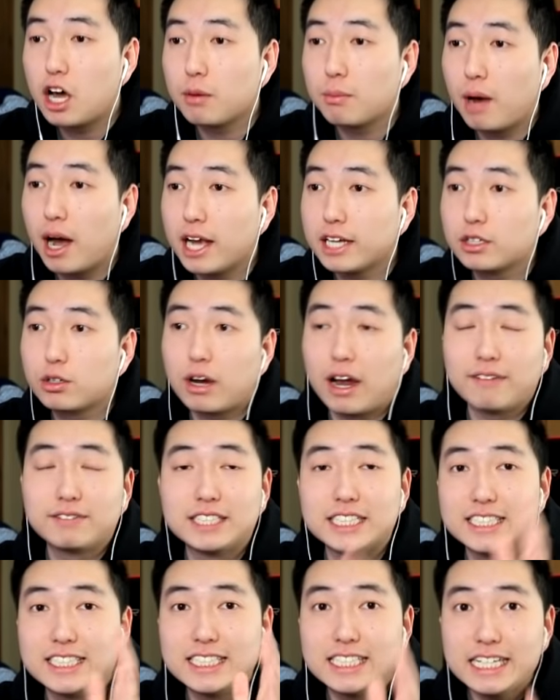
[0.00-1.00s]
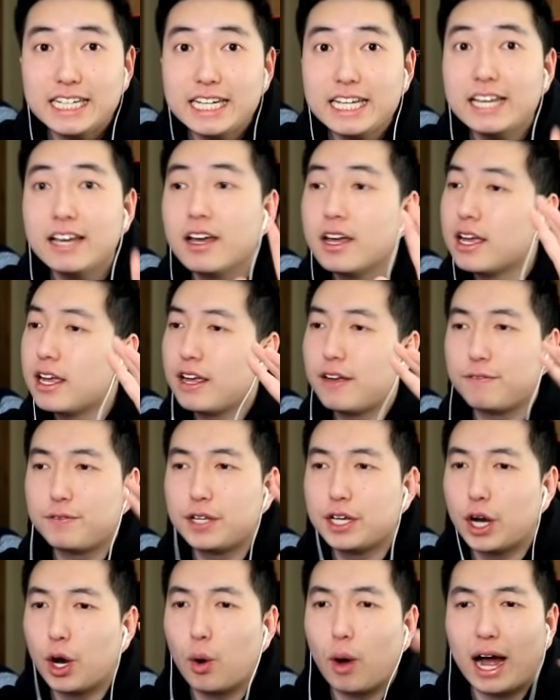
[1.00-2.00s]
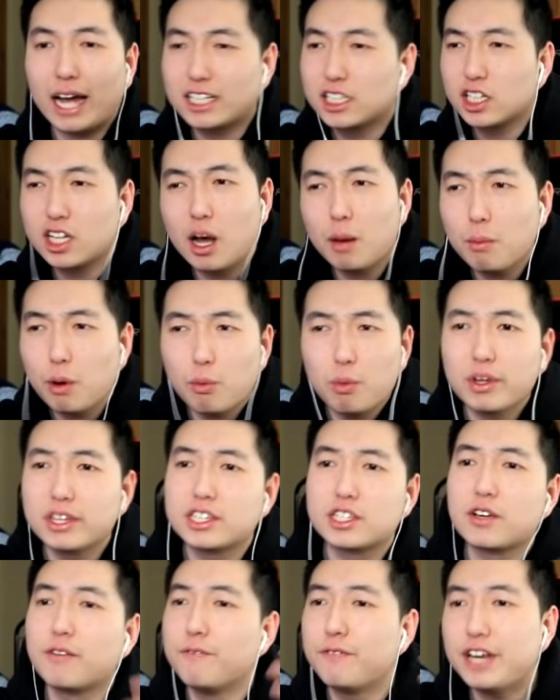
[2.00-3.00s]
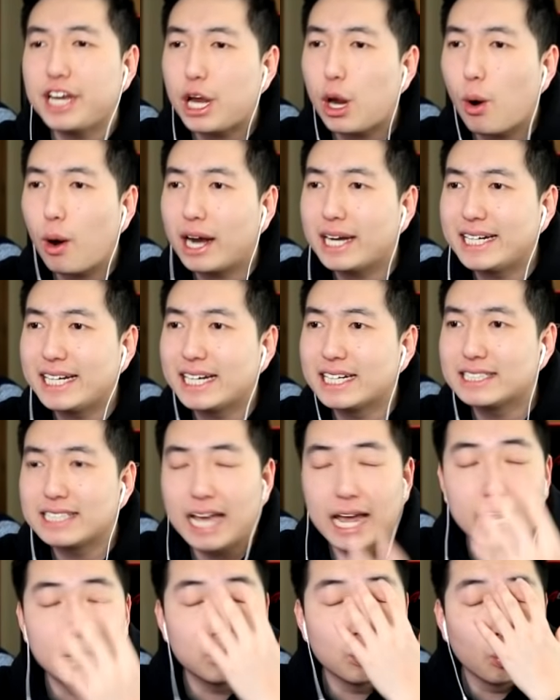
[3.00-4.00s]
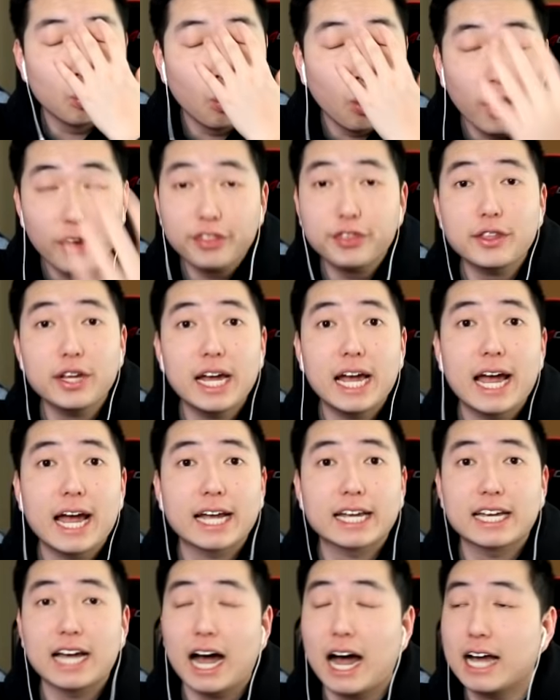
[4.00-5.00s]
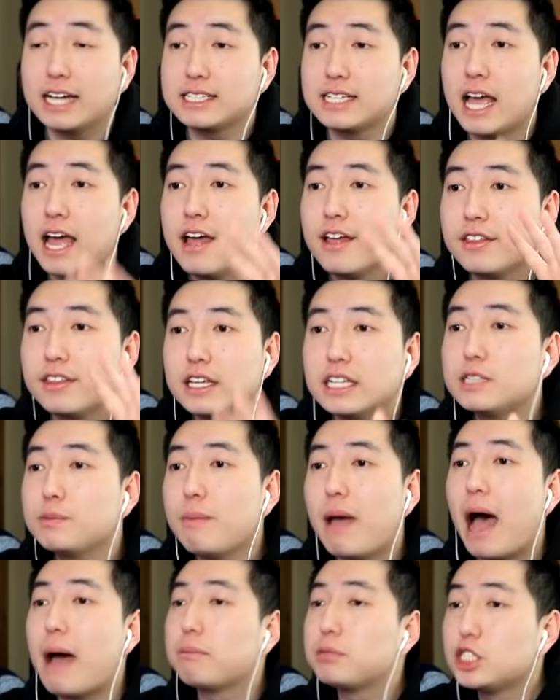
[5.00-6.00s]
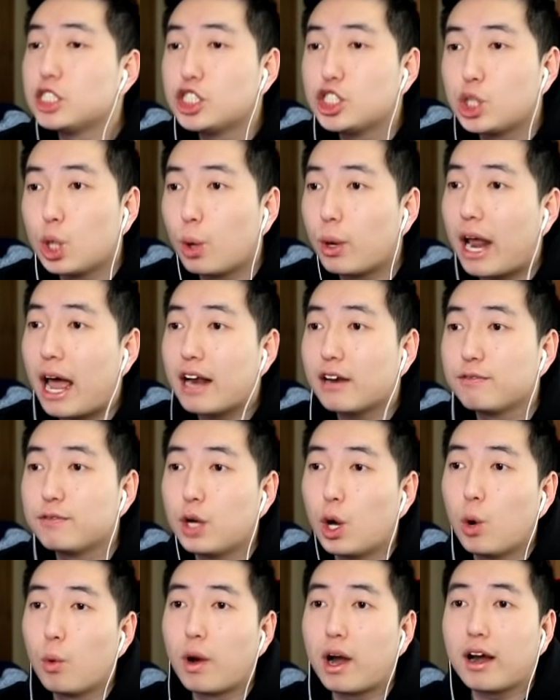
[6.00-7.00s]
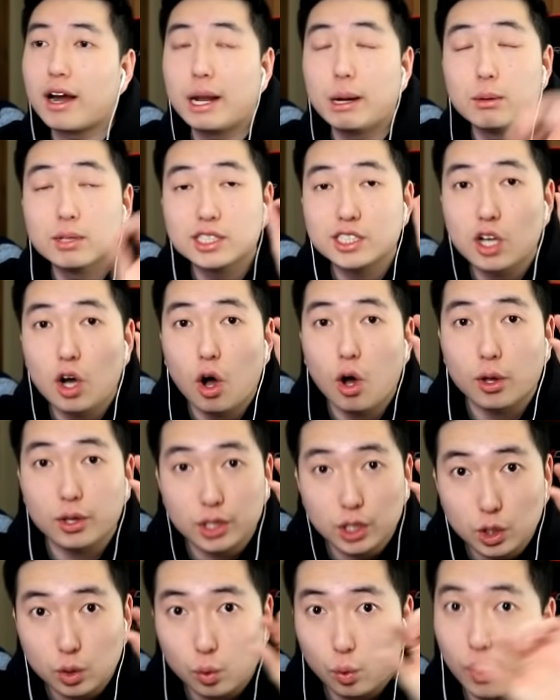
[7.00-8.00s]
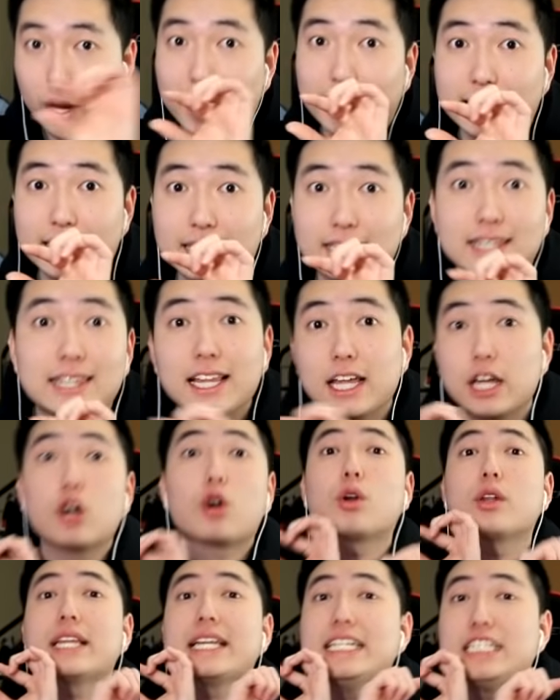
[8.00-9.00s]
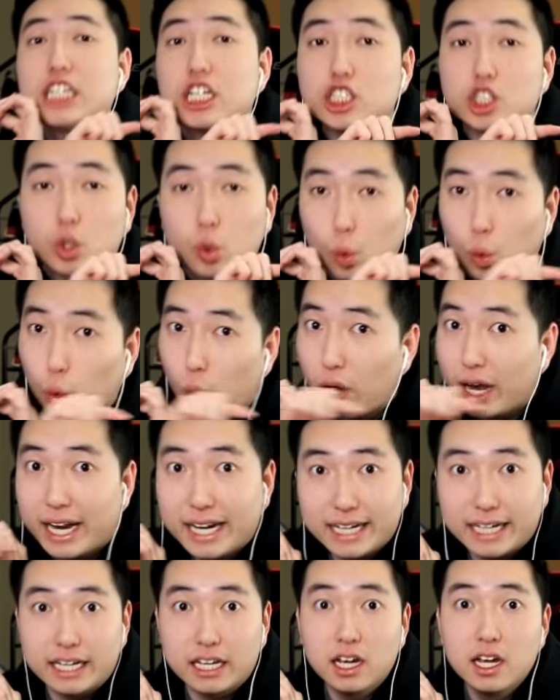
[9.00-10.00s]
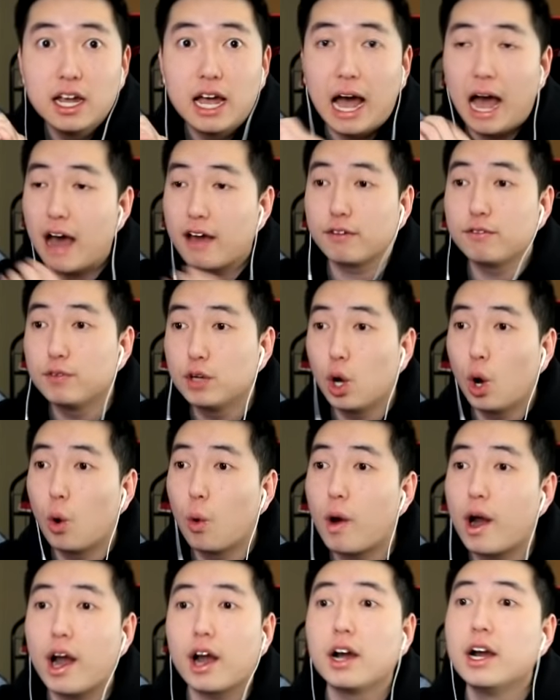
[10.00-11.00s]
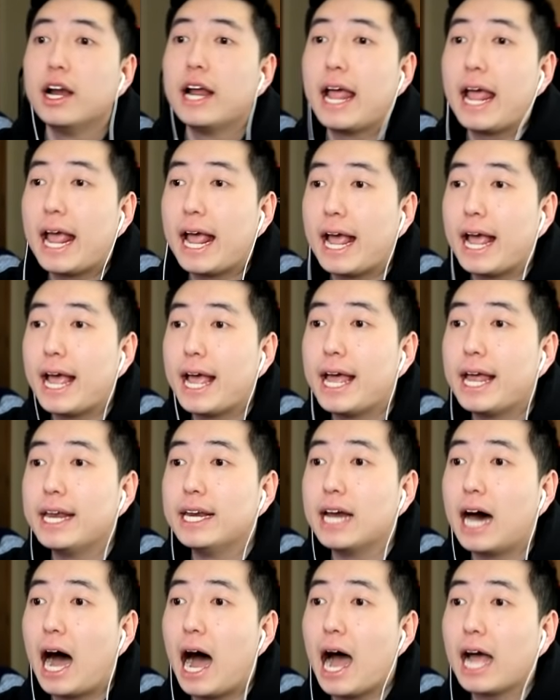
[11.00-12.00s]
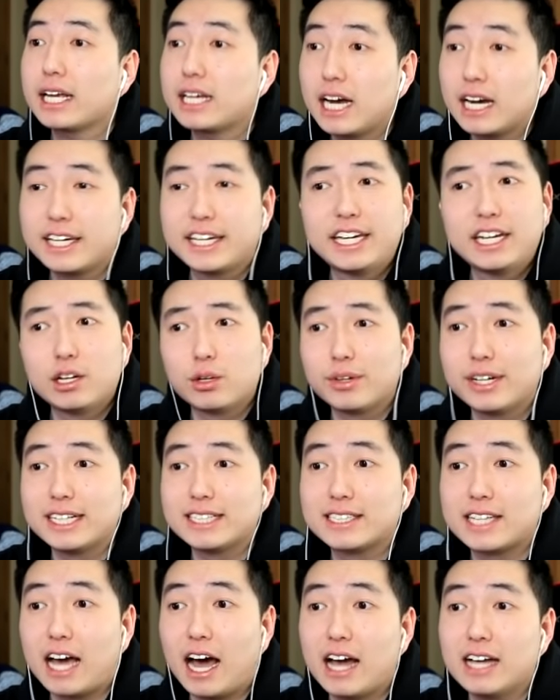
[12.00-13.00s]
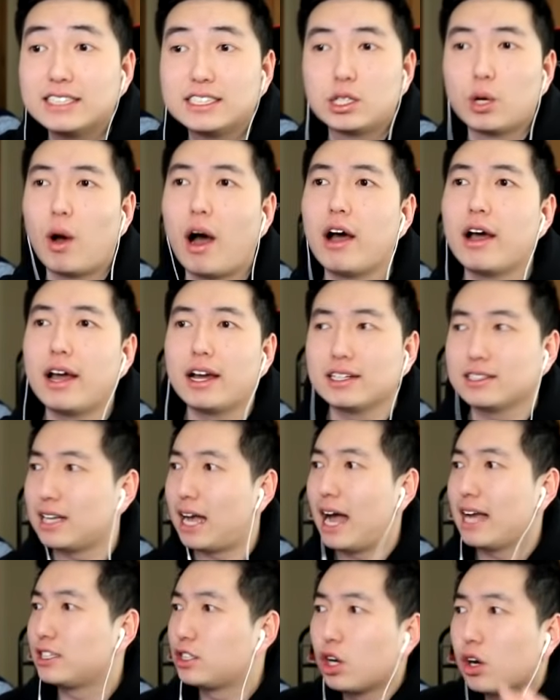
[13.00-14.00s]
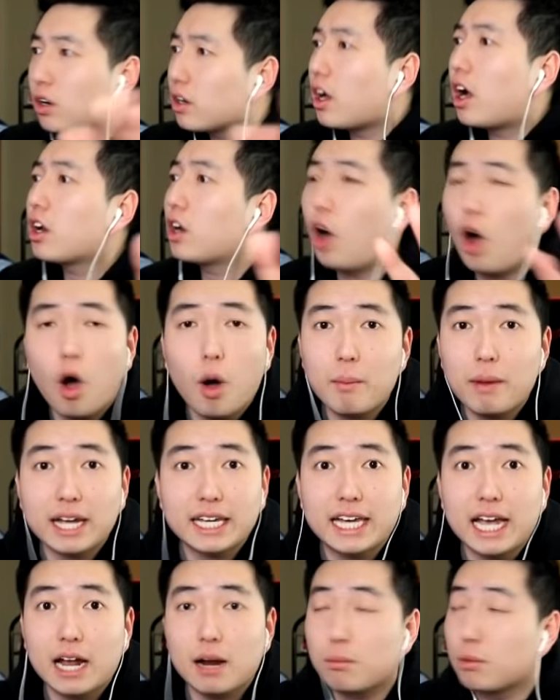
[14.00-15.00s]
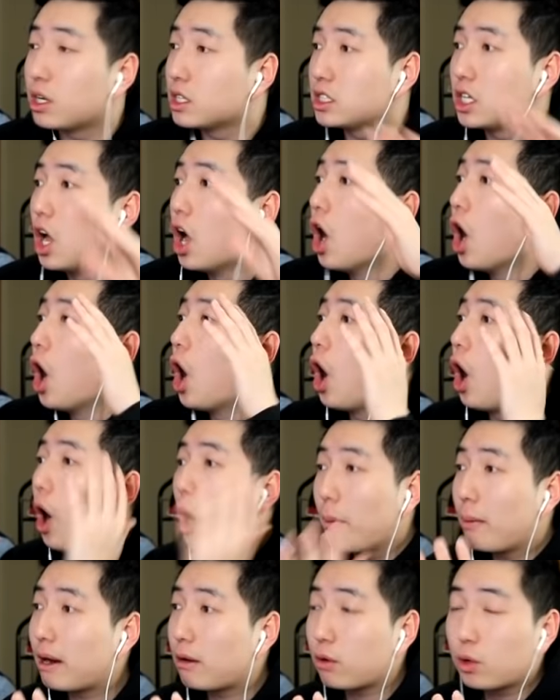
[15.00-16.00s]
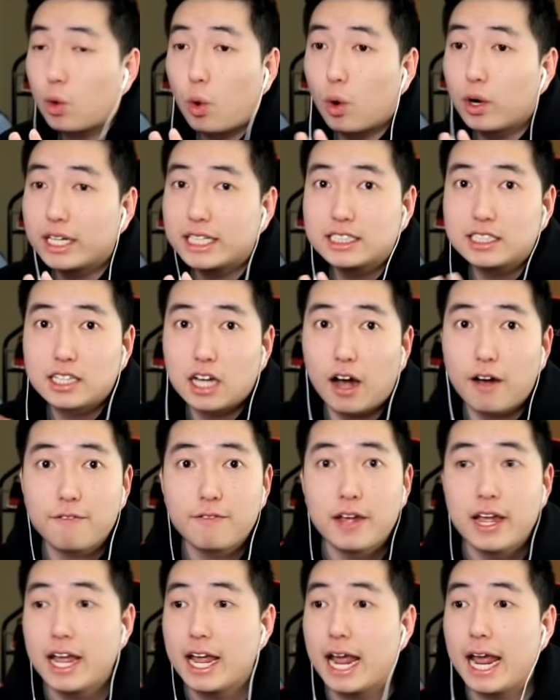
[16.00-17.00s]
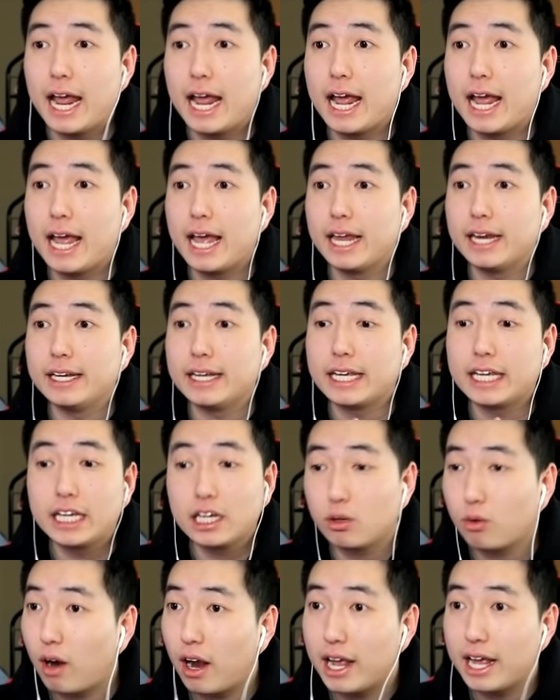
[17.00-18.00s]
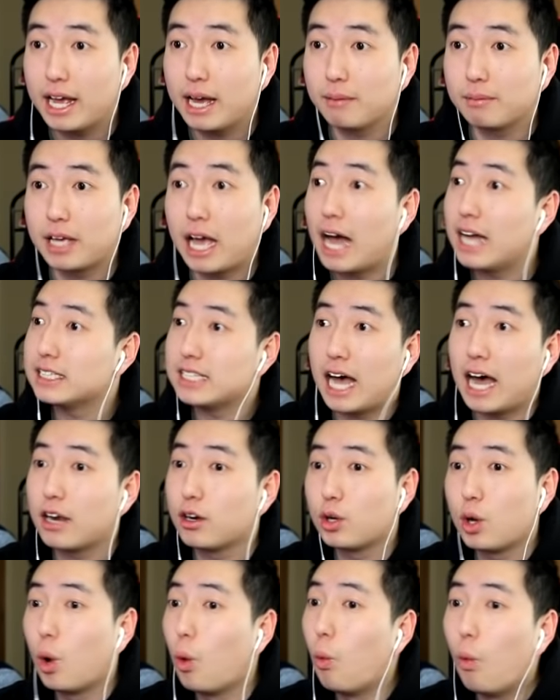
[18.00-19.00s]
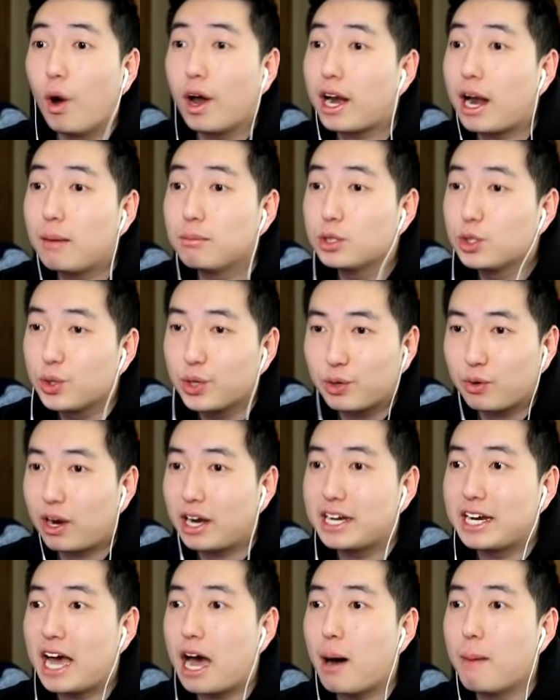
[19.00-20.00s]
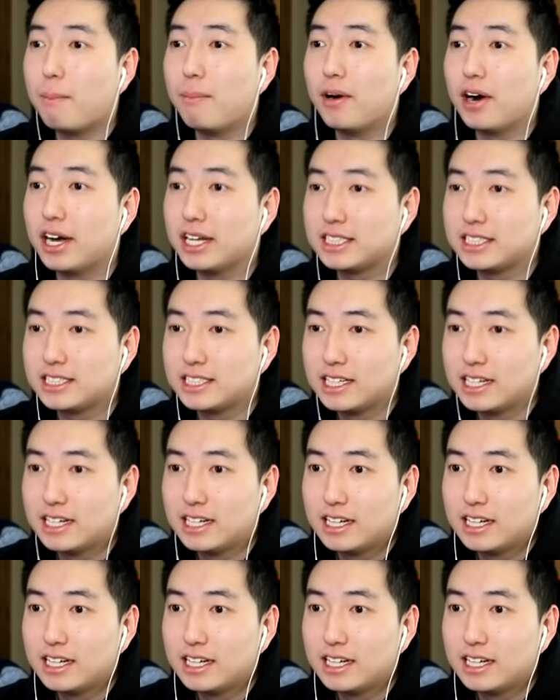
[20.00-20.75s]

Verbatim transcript: on Minecraft to see if, you know, I could come up with some video ideas. And what the heck, guys, this map just showed out of nowhere. It was called Granny, literally just Granny out of nowhere, and I got curious, guys, so I I turned on all my cameras, all my recording stuff, and here I am, guys. I don't know what I'm doing right now, but